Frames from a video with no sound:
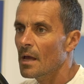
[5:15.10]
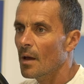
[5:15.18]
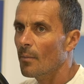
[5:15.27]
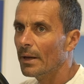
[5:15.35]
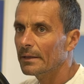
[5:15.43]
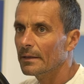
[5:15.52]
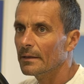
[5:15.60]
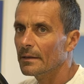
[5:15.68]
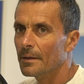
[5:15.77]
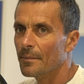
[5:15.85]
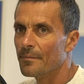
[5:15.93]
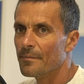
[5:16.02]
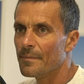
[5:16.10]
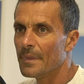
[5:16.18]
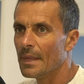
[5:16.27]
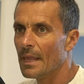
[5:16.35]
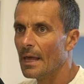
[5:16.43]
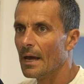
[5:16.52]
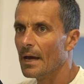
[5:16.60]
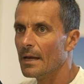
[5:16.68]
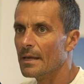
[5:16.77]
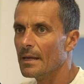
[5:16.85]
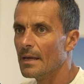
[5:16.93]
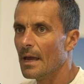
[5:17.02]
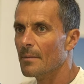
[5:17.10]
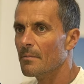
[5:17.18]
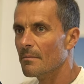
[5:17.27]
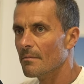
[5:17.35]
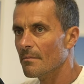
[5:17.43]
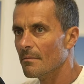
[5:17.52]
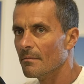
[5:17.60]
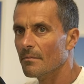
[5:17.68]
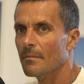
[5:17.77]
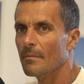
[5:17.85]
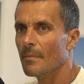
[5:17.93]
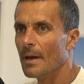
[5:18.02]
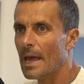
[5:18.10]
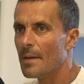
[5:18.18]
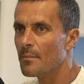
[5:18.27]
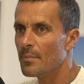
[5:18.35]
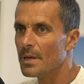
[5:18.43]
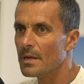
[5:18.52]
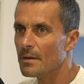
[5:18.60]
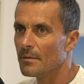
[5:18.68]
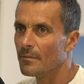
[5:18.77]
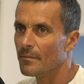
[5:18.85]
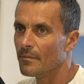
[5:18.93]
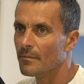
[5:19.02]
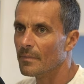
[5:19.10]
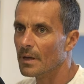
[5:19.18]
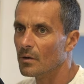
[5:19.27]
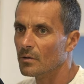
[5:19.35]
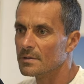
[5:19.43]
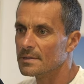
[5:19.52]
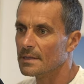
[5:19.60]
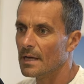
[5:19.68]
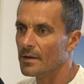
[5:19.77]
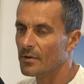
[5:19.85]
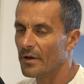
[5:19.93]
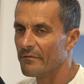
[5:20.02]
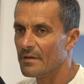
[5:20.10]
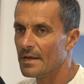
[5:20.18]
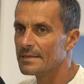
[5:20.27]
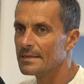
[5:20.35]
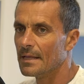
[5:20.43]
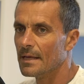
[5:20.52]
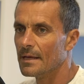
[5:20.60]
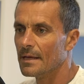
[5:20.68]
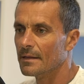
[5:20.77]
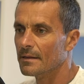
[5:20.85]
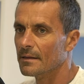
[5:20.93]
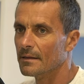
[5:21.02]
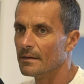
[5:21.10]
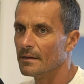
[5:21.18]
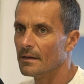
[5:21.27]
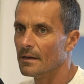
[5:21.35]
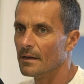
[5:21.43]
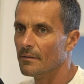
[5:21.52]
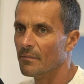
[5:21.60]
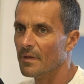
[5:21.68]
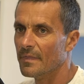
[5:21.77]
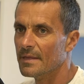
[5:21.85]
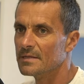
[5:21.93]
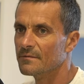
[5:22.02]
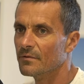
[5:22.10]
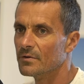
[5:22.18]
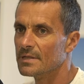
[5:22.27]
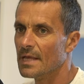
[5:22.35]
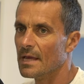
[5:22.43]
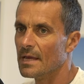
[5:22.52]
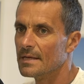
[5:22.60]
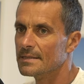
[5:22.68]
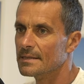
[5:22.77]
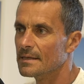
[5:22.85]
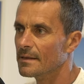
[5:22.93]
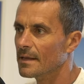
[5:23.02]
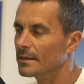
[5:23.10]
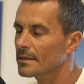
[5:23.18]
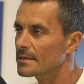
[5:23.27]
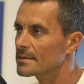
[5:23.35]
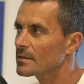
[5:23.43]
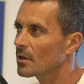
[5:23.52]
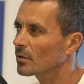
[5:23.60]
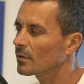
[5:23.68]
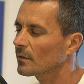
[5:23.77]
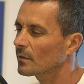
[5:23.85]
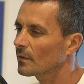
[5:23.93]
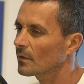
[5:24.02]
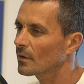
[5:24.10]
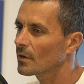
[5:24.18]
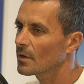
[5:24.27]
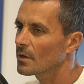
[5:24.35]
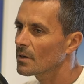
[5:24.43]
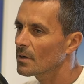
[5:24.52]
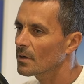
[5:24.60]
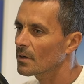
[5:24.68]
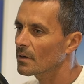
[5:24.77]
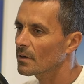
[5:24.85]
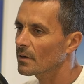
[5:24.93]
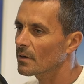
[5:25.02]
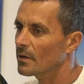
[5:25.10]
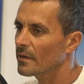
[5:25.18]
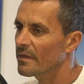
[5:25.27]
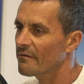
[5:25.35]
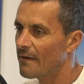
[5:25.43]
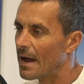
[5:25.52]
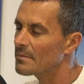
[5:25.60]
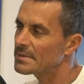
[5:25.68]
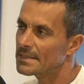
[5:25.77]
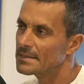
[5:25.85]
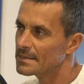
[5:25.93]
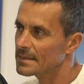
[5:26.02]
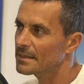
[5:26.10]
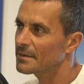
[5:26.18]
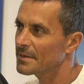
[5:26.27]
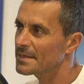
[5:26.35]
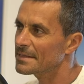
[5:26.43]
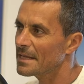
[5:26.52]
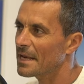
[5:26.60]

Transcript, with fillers: But um, I I'm happy because I arrived yesterday, and uh, in this first day I see that is not uh, uh the vibes is it's still